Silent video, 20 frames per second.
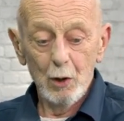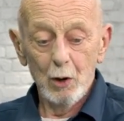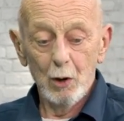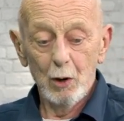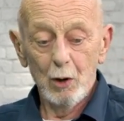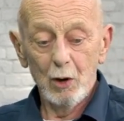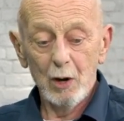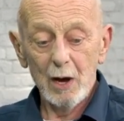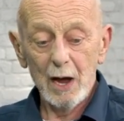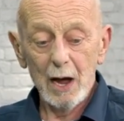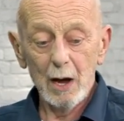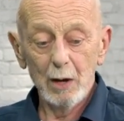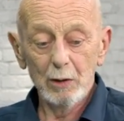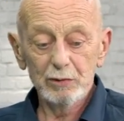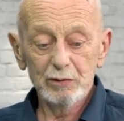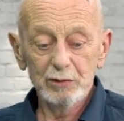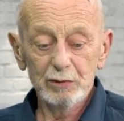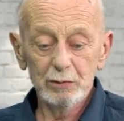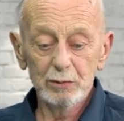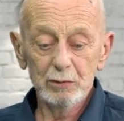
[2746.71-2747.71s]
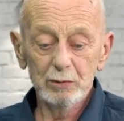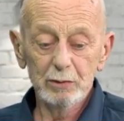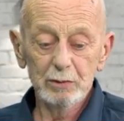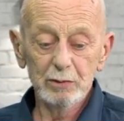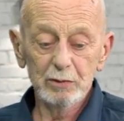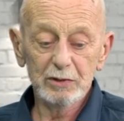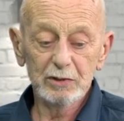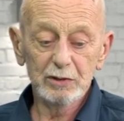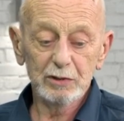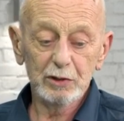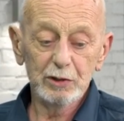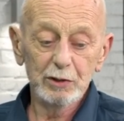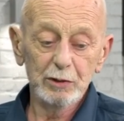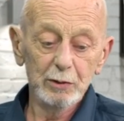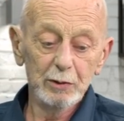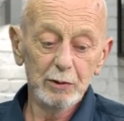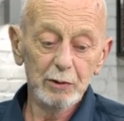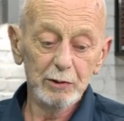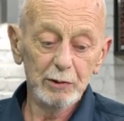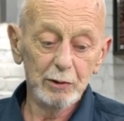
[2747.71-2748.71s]
or how to
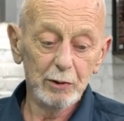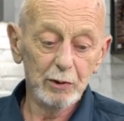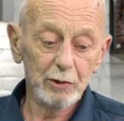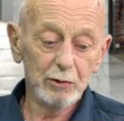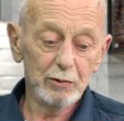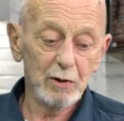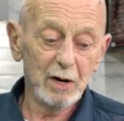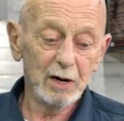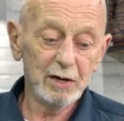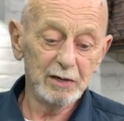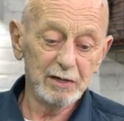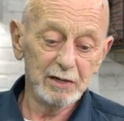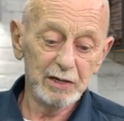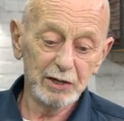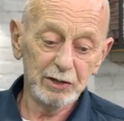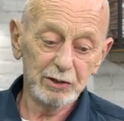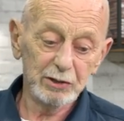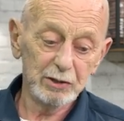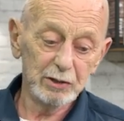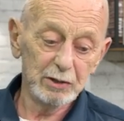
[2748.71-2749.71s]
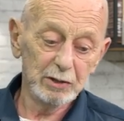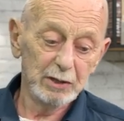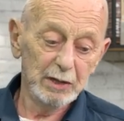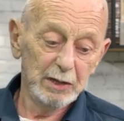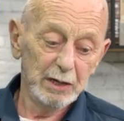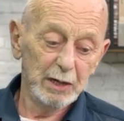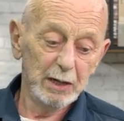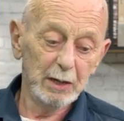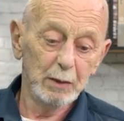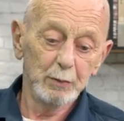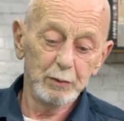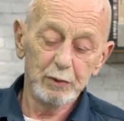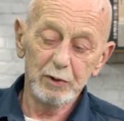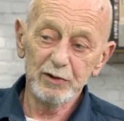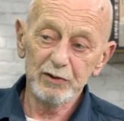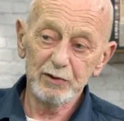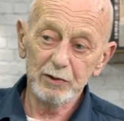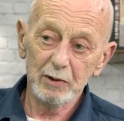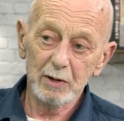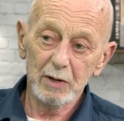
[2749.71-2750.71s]
cure your drug addiction in
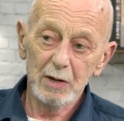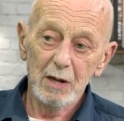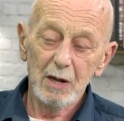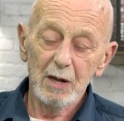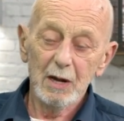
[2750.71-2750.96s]
prison.